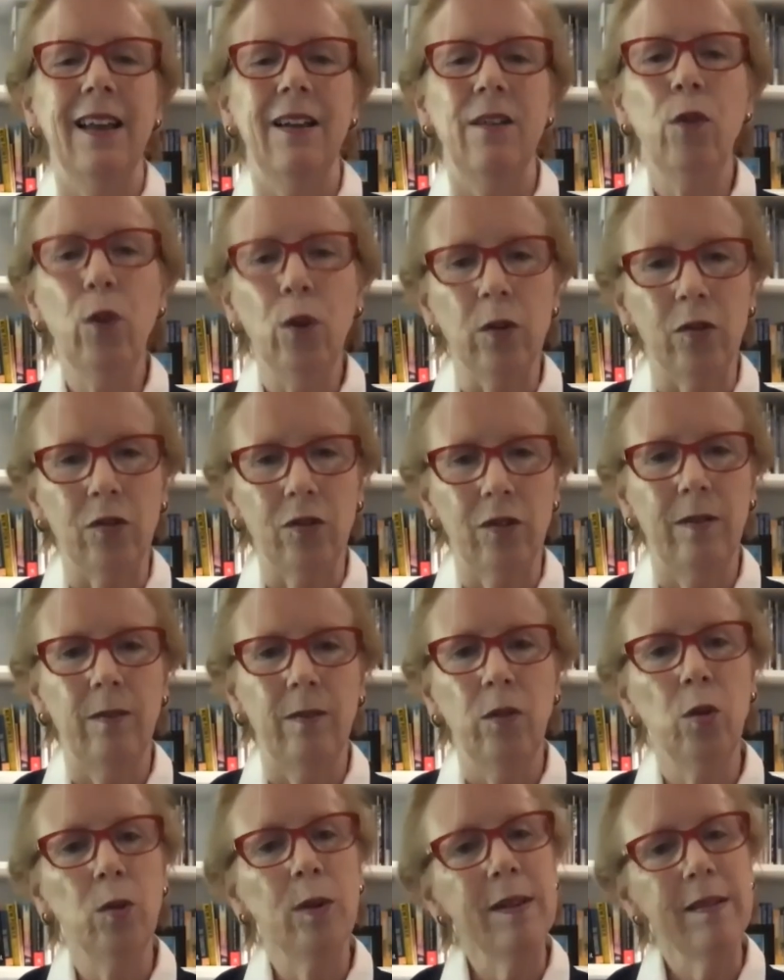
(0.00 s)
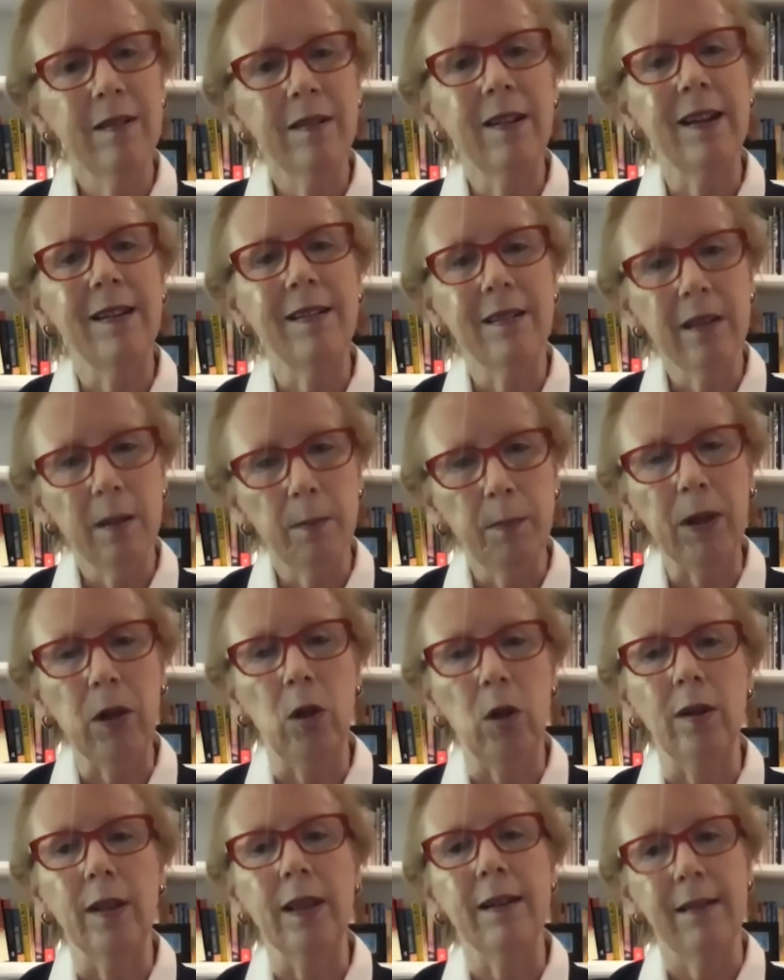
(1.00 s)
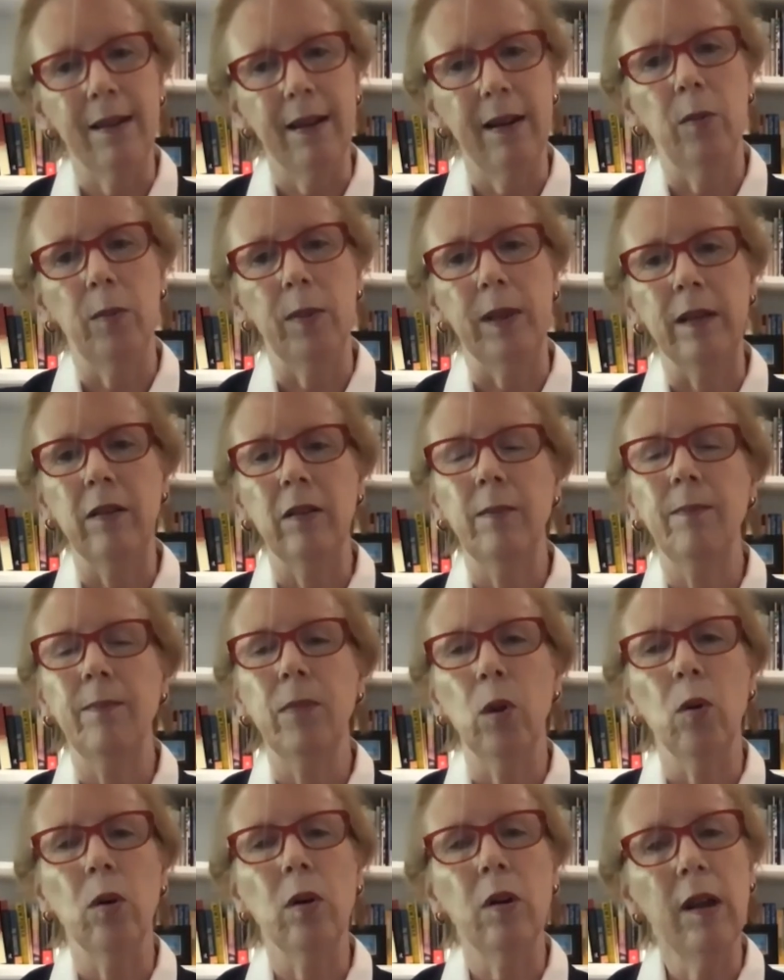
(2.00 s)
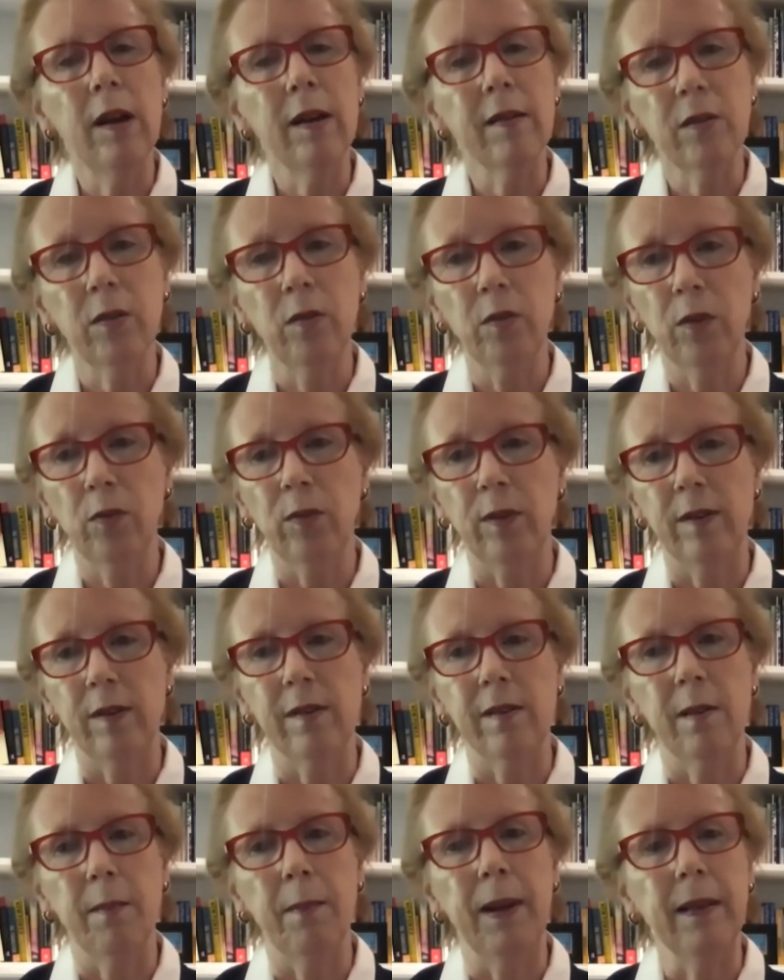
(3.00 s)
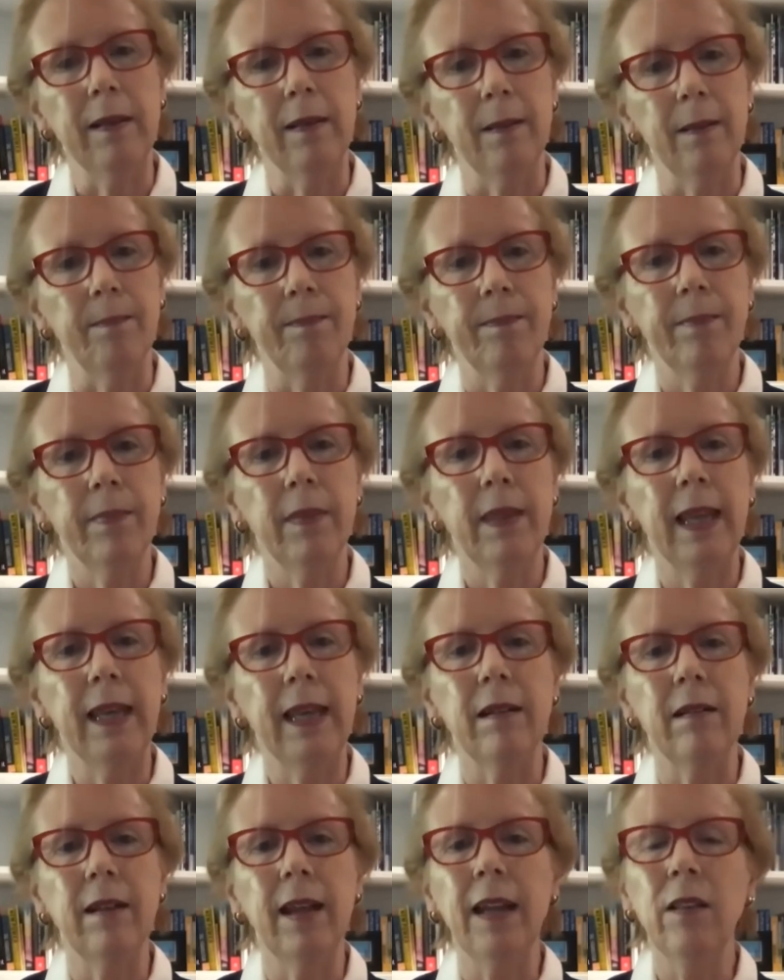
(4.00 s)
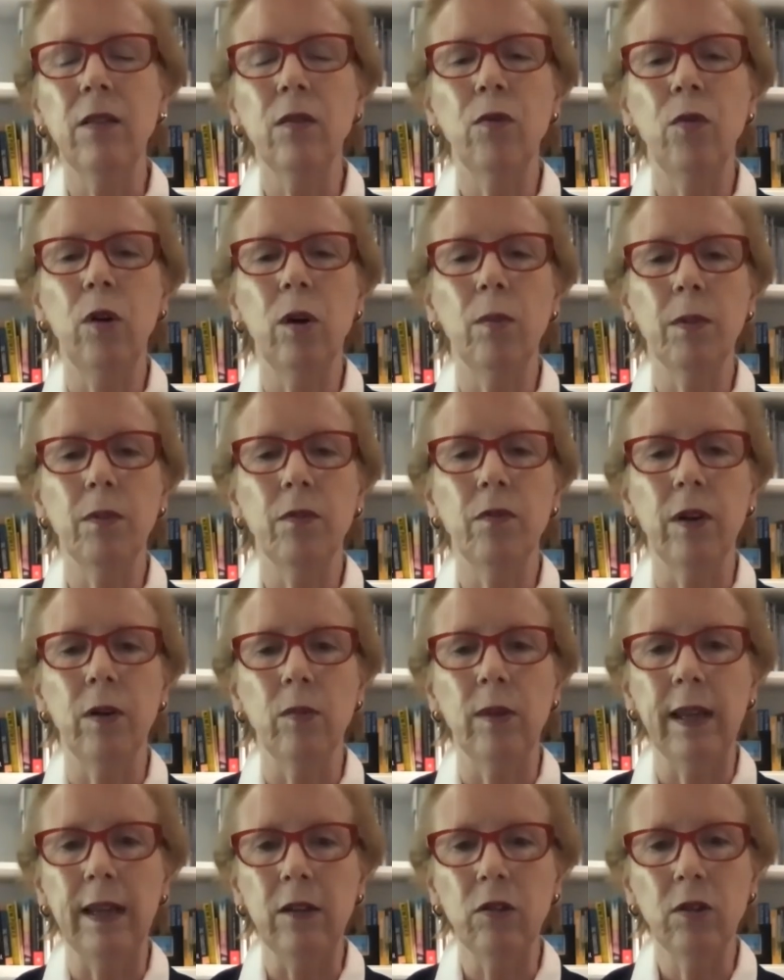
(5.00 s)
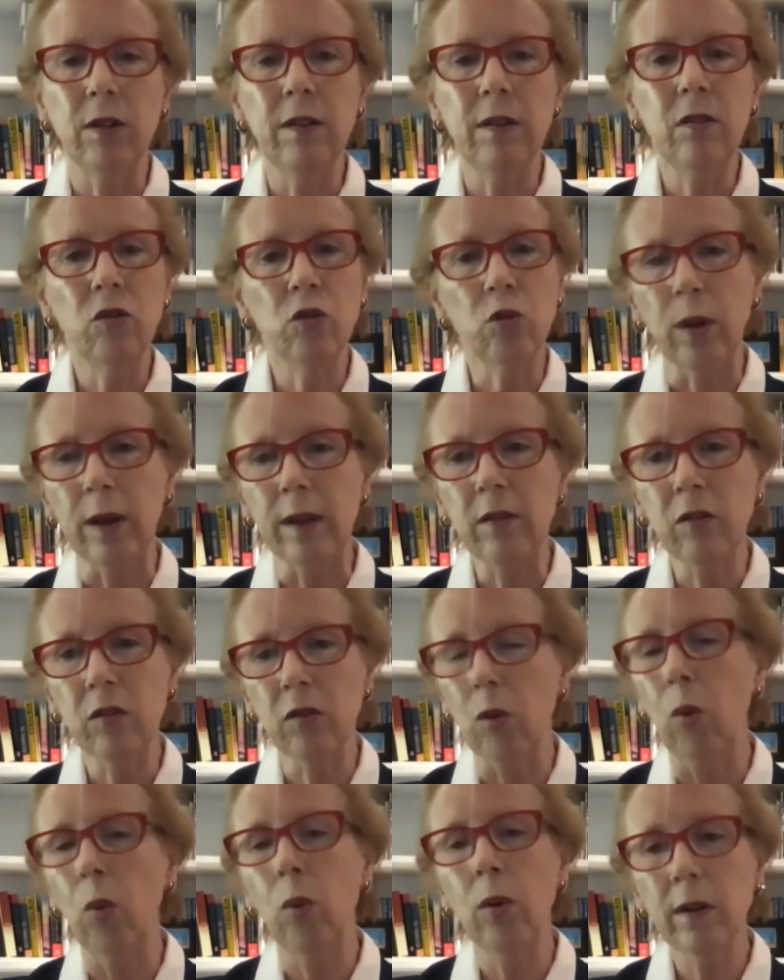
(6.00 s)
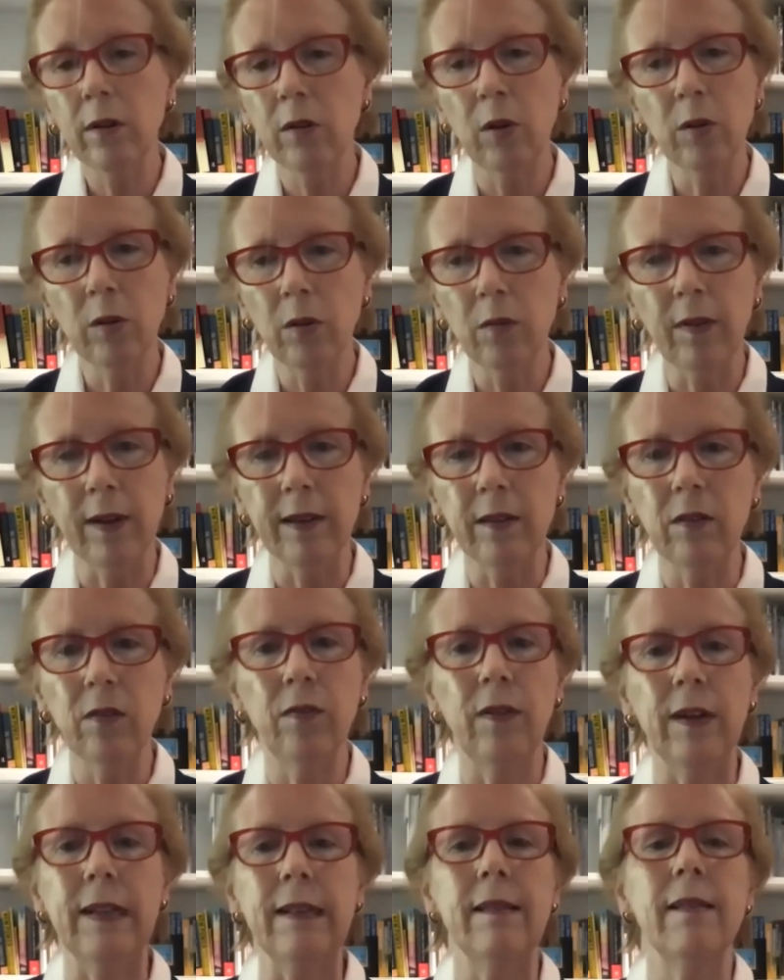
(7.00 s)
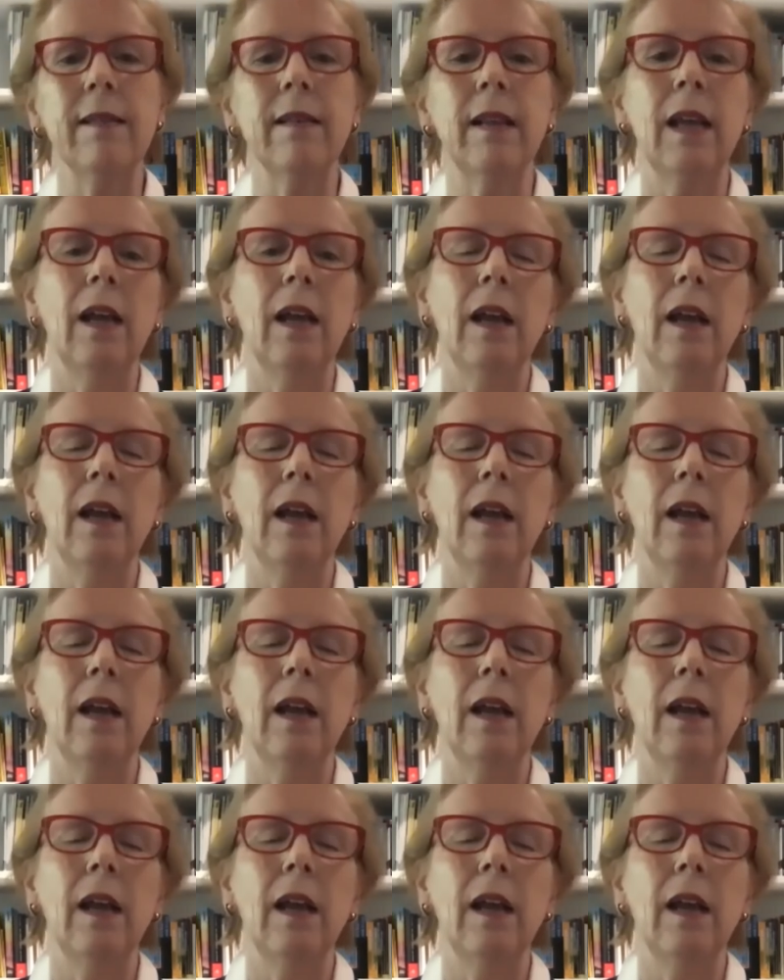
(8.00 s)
First, there isn't a typical endowment. There are lots of differences among them. They can take the form of foundations, trusts, or donor-advised funds.